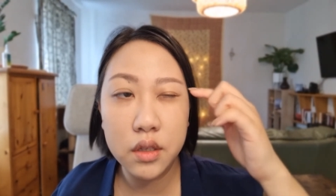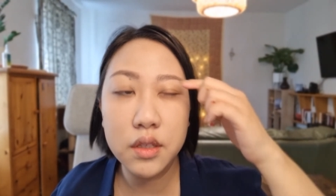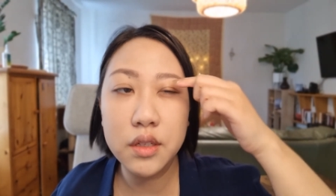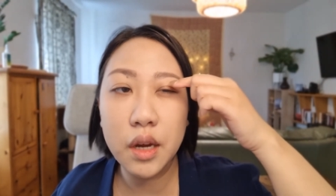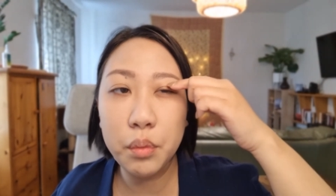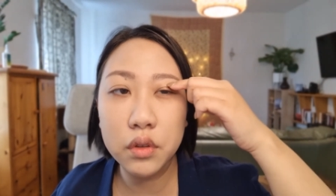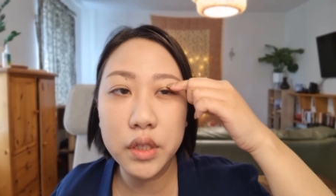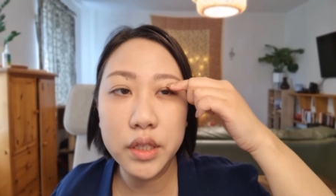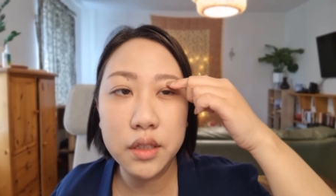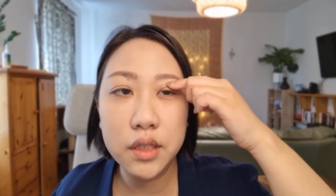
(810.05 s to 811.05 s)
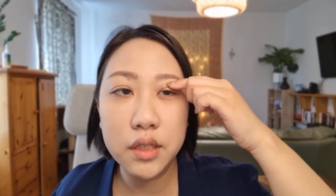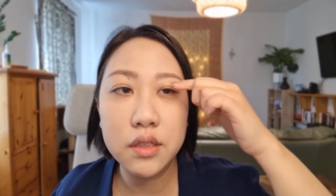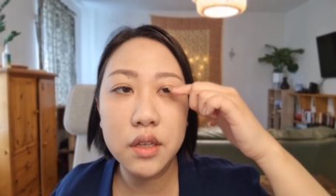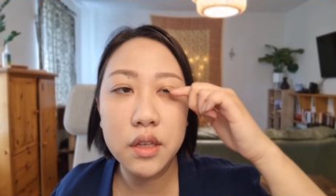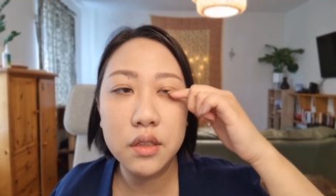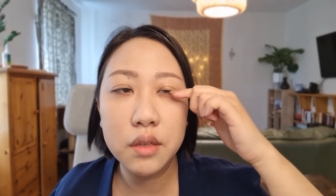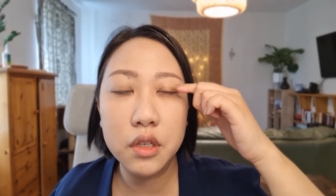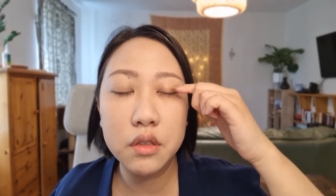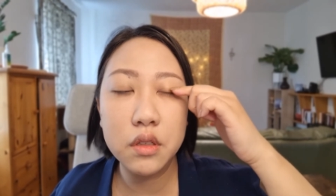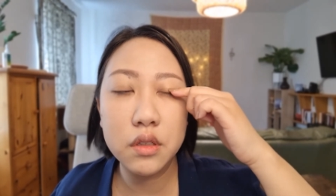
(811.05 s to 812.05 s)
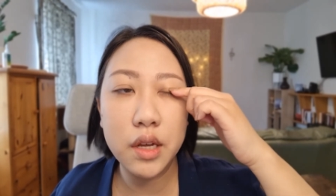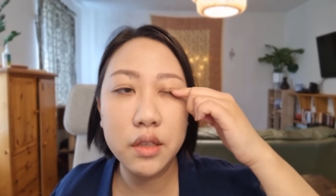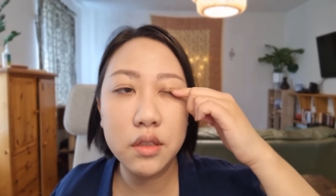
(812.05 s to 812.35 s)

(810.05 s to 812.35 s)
the double lid at least, sometimes it's either